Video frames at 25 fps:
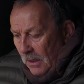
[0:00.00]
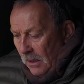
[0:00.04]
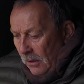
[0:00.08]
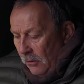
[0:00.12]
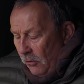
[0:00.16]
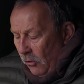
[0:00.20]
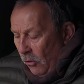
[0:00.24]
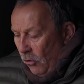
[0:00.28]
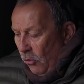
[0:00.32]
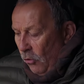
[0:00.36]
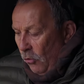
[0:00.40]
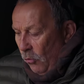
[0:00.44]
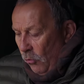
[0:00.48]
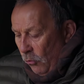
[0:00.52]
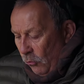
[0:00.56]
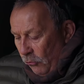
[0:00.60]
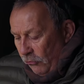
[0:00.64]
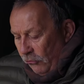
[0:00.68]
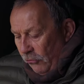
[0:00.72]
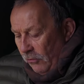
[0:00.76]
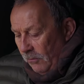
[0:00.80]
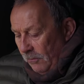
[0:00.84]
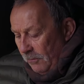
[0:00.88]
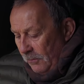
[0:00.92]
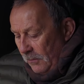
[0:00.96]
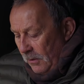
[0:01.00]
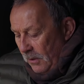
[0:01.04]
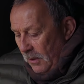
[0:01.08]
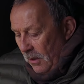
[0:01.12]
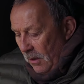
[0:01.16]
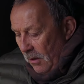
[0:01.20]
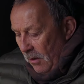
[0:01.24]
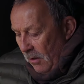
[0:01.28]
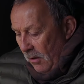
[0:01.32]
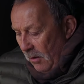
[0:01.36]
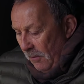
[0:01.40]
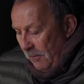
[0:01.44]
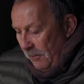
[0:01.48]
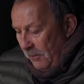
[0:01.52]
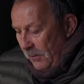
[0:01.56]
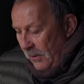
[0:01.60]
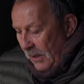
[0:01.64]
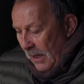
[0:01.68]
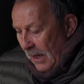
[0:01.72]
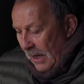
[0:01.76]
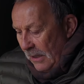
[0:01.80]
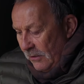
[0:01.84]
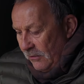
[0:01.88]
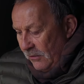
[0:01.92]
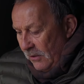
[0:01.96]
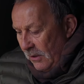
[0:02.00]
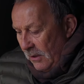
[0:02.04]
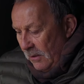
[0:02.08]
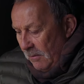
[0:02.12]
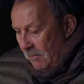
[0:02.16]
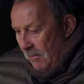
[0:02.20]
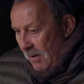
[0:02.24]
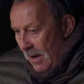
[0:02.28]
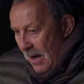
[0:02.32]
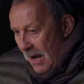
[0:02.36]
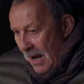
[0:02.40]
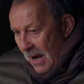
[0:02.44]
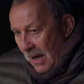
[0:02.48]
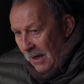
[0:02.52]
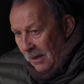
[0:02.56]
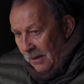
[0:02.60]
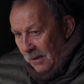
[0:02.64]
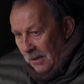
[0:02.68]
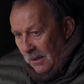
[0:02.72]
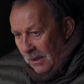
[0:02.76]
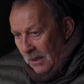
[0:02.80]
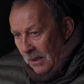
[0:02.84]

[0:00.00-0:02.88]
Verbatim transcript: an awesome carp catching man.